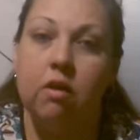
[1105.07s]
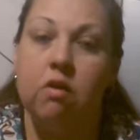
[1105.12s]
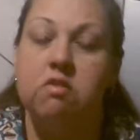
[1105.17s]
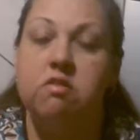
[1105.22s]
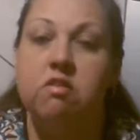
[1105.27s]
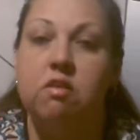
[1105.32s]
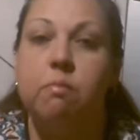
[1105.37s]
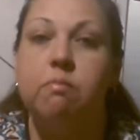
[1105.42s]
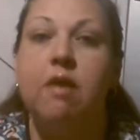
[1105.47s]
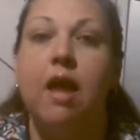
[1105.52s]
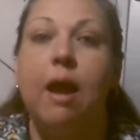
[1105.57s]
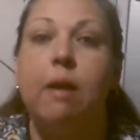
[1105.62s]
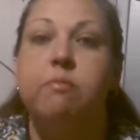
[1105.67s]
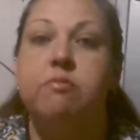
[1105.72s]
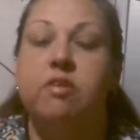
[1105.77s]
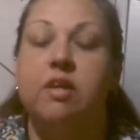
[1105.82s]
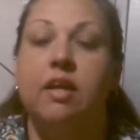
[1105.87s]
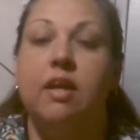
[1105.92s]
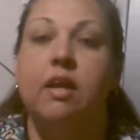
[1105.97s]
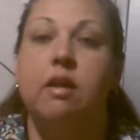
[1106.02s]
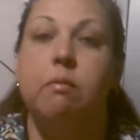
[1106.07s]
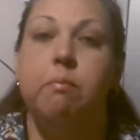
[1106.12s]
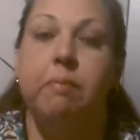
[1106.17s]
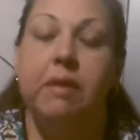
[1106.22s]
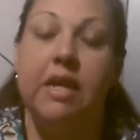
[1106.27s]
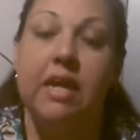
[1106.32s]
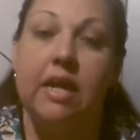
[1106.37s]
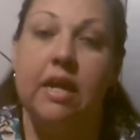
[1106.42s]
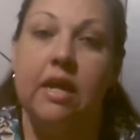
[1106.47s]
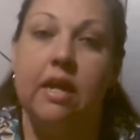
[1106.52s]
Sometimes it can
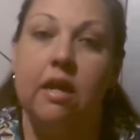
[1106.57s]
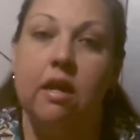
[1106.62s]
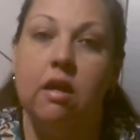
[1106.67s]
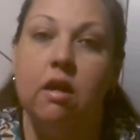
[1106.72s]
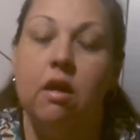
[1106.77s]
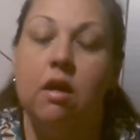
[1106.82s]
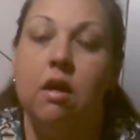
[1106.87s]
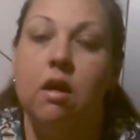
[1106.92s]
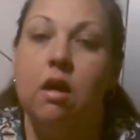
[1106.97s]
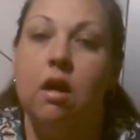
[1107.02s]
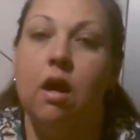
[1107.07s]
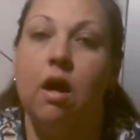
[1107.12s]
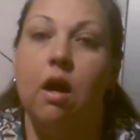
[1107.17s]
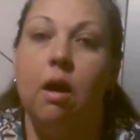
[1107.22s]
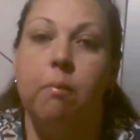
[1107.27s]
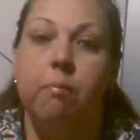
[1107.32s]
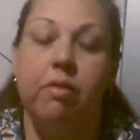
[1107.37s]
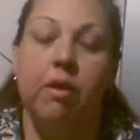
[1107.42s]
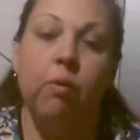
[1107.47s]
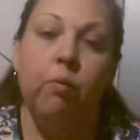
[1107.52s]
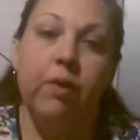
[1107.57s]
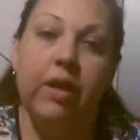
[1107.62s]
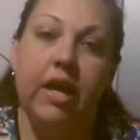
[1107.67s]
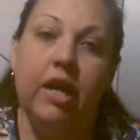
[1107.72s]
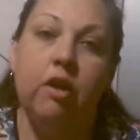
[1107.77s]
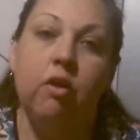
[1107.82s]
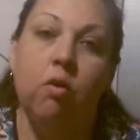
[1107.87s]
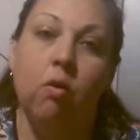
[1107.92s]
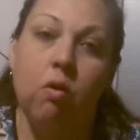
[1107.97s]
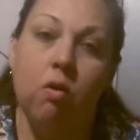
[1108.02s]
be that we
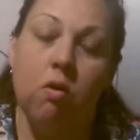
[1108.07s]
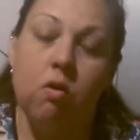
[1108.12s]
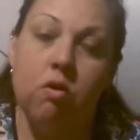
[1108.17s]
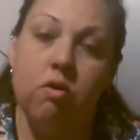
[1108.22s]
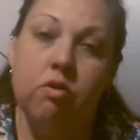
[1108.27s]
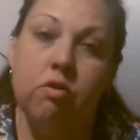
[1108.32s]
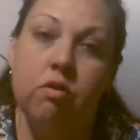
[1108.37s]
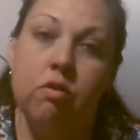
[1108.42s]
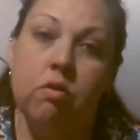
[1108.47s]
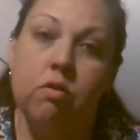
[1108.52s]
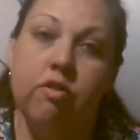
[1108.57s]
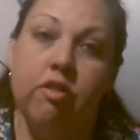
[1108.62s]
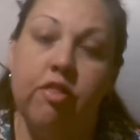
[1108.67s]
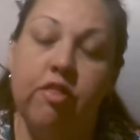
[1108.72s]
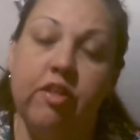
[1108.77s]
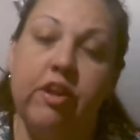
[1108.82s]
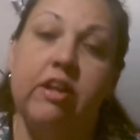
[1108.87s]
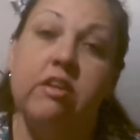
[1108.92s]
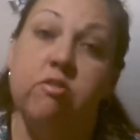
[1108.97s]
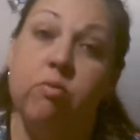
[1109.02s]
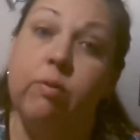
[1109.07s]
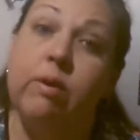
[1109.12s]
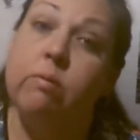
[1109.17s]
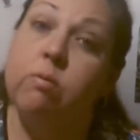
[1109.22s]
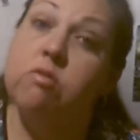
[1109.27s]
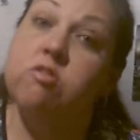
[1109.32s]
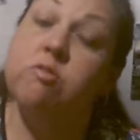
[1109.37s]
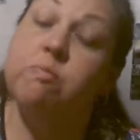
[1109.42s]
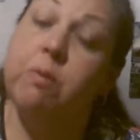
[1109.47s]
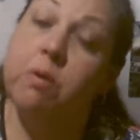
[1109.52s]
ignored the things we
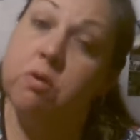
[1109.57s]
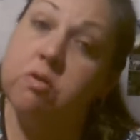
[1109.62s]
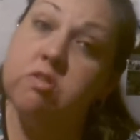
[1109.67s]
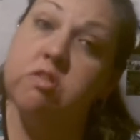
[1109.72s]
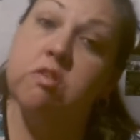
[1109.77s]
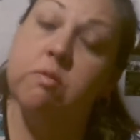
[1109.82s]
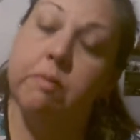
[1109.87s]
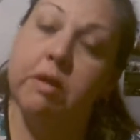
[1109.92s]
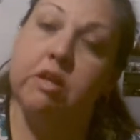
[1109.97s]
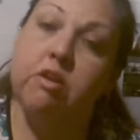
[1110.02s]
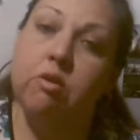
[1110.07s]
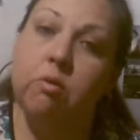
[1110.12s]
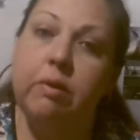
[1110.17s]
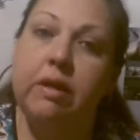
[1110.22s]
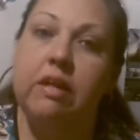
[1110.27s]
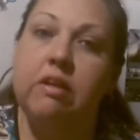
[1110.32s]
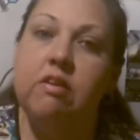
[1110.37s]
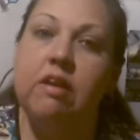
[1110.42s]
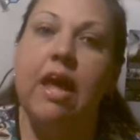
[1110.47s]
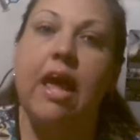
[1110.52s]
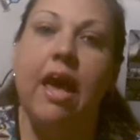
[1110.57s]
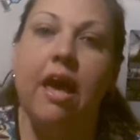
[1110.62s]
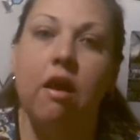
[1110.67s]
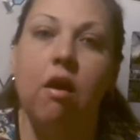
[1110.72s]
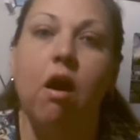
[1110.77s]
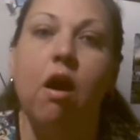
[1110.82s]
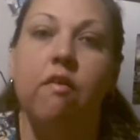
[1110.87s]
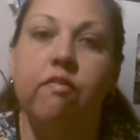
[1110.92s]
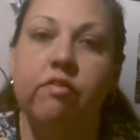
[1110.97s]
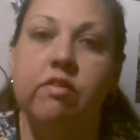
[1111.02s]
were supposed to be doing to head
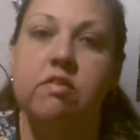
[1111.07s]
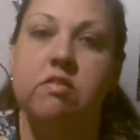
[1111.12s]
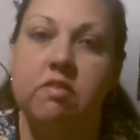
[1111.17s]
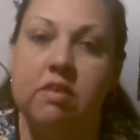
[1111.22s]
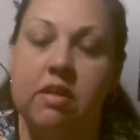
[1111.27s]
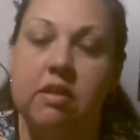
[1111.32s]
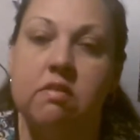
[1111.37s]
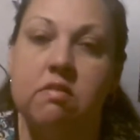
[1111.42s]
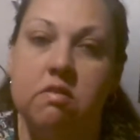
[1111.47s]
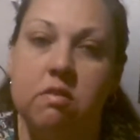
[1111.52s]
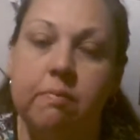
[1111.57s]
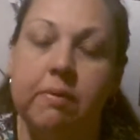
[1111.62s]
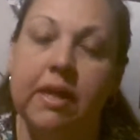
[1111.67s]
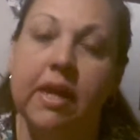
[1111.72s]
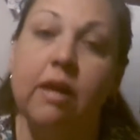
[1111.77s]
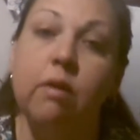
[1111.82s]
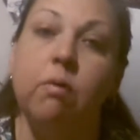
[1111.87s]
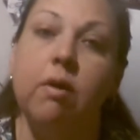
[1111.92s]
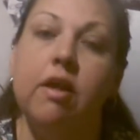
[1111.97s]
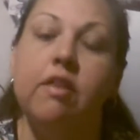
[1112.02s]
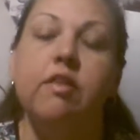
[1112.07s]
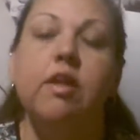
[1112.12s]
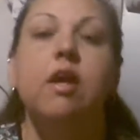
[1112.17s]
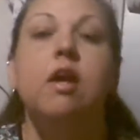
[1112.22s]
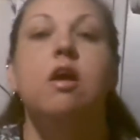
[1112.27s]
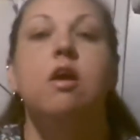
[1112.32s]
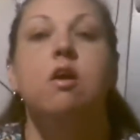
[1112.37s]
off disease to begin with.